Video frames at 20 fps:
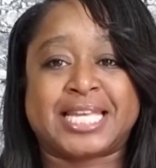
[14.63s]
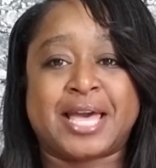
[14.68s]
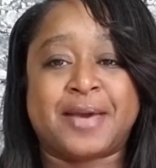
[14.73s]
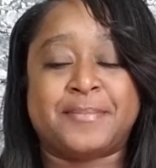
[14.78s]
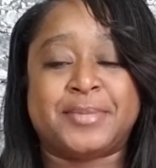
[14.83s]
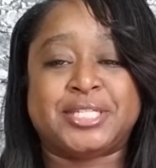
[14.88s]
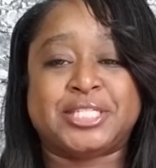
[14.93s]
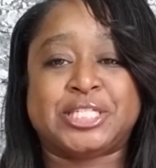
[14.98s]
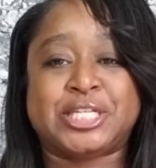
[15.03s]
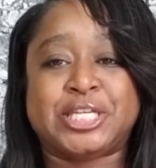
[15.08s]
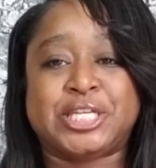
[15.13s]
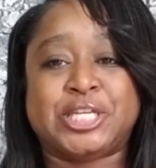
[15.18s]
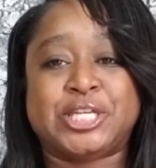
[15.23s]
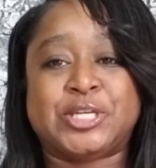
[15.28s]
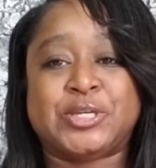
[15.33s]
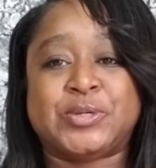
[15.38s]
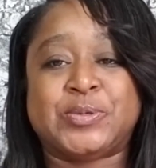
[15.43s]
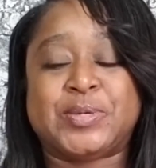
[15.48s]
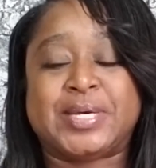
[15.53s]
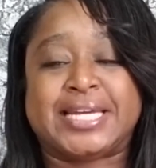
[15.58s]
coming to
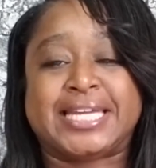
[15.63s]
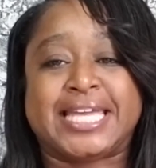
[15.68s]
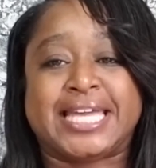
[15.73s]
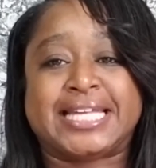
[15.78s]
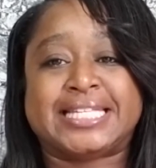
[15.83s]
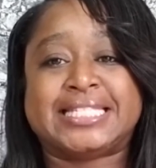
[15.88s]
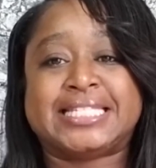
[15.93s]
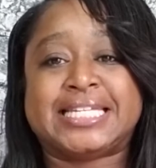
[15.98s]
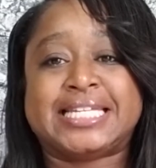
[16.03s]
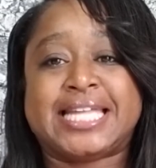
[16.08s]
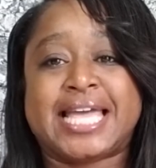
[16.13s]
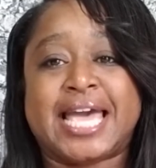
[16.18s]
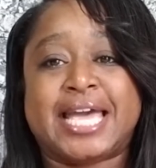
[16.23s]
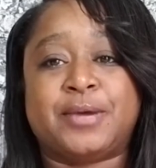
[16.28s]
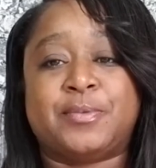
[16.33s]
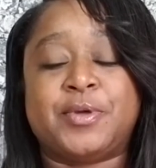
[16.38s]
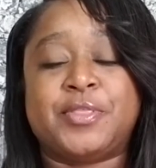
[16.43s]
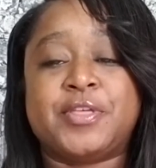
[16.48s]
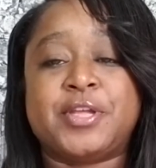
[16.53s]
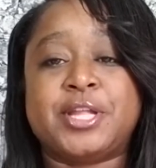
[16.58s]
you again
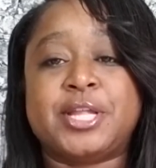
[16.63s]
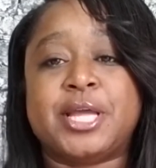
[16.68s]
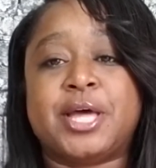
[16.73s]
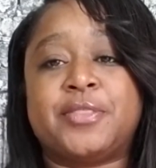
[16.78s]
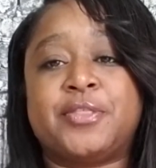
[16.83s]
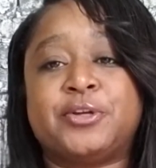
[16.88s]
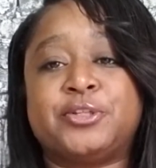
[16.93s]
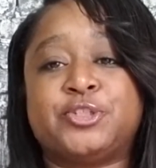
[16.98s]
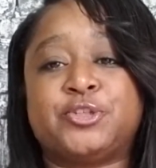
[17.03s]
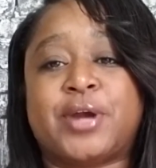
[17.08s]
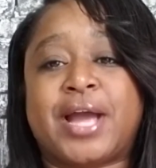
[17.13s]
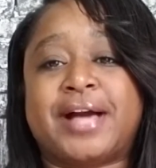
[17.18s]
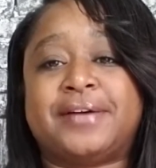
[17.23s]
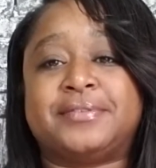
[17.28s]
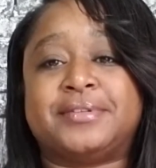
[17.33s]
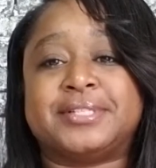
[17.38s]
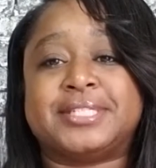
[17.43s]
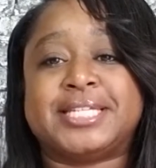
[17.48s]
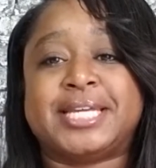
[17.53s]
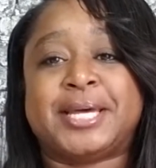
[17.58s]
today with another
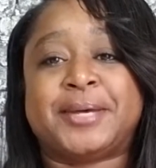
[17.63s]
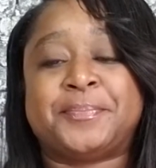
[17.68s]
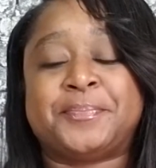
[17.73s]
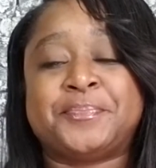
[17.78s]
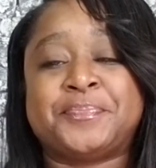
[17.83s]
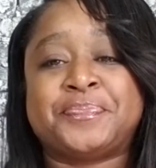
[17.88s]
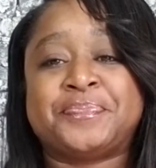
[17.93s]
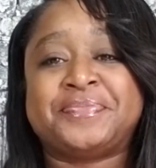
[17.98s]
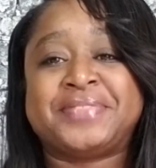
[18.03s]
travel tip.